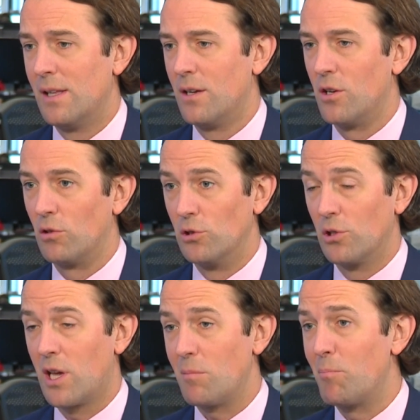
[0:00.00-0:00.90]
You know,
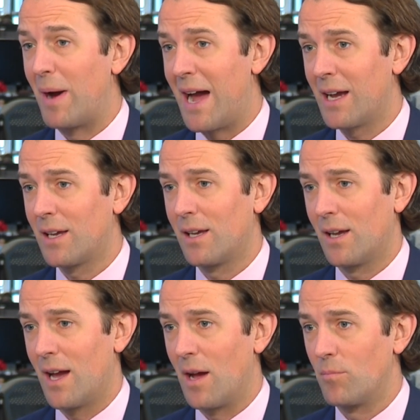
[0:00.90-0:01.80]
looking back
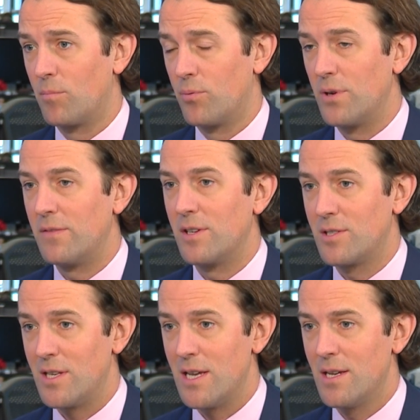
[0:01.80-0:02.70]
at
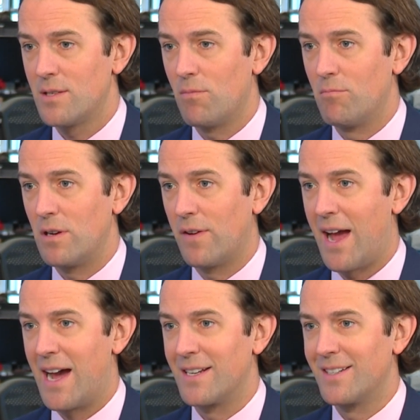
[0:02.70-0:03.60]
previous years when we've
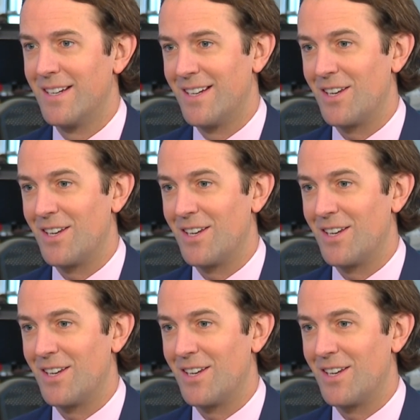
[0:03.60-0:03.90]
had,